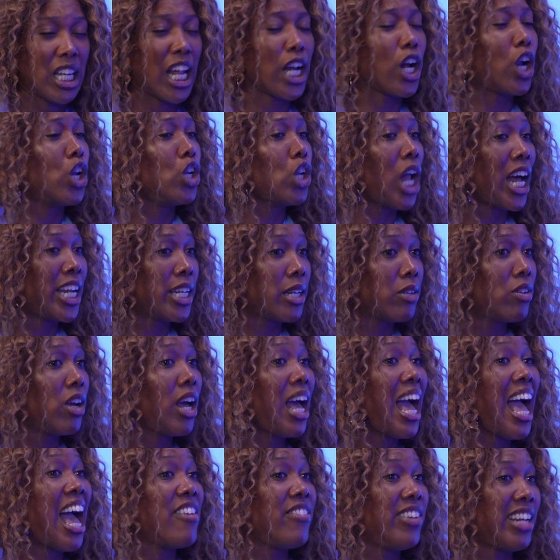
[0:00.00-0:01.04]
Like, and
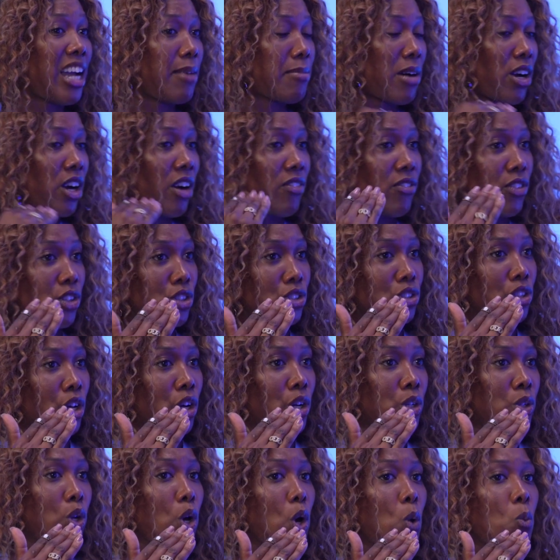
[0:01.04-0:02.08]
heavily out of my comfort
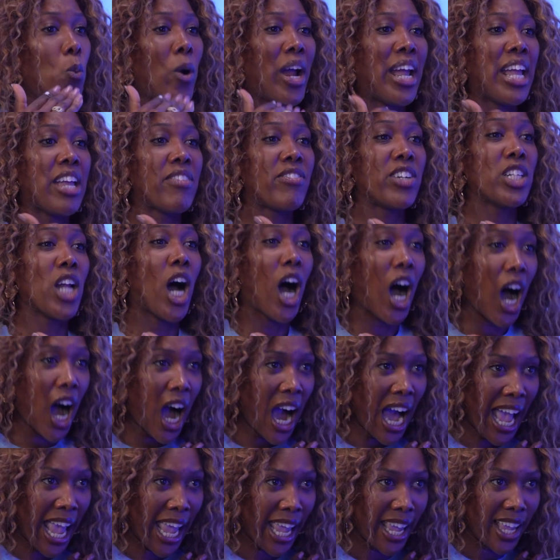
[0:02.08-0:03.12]
zone, where even
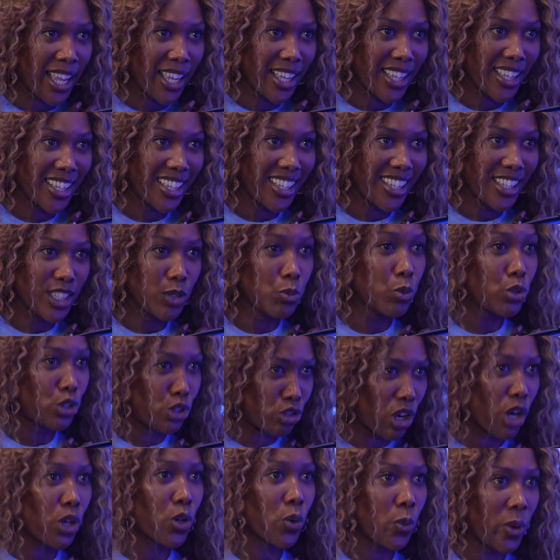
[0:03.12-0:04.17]
I would
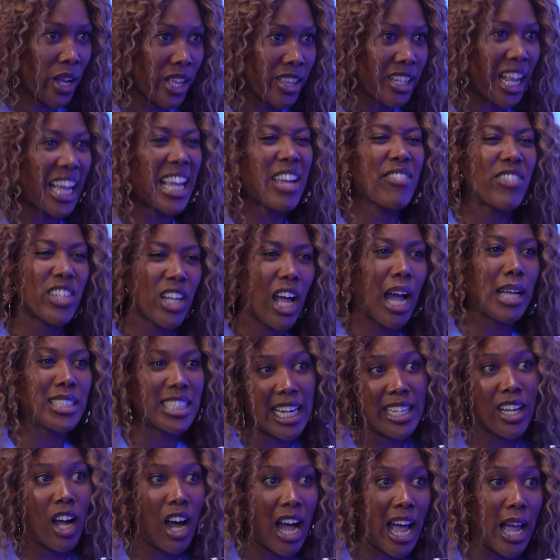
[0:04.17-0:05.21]
struggle with. Like, even I
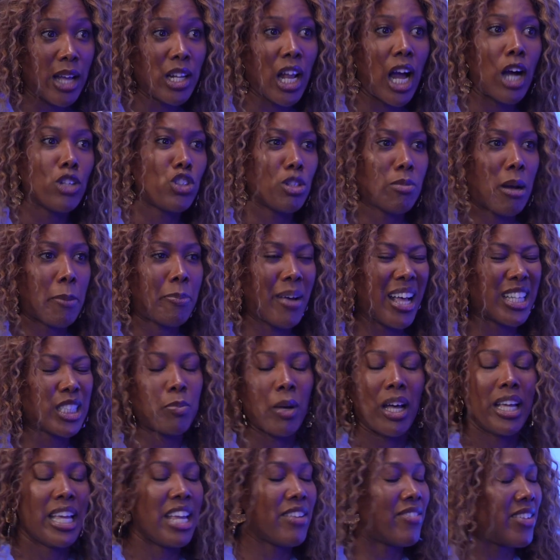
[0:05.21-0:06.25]
saying I do my best,
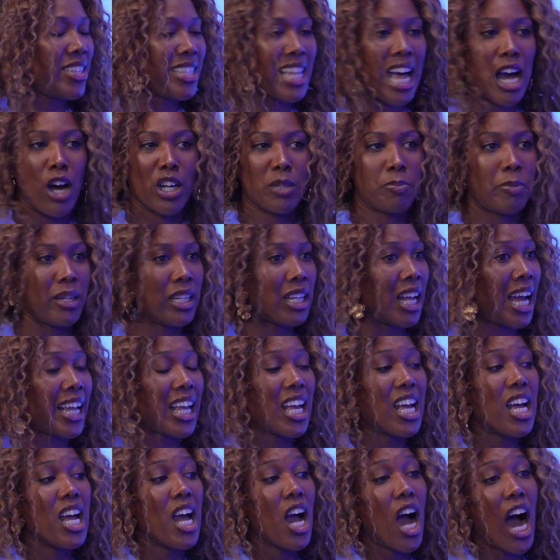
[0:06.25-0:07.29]
but even that I'd be like,
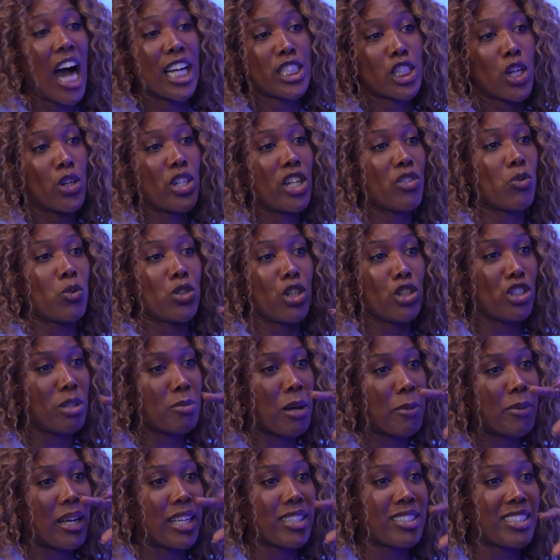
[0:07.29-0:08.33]
I don't even want to do
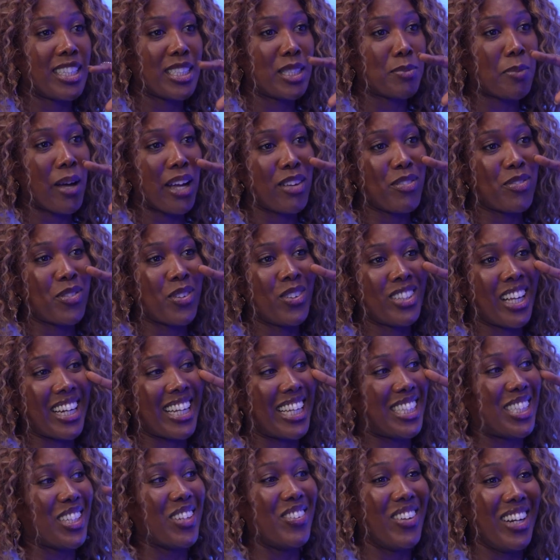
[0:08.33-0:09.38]
my best. It's painful. Like,
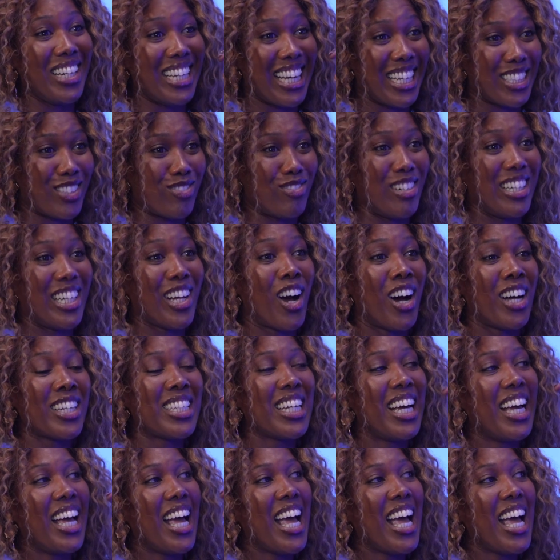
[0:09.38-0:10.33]
it's really hard.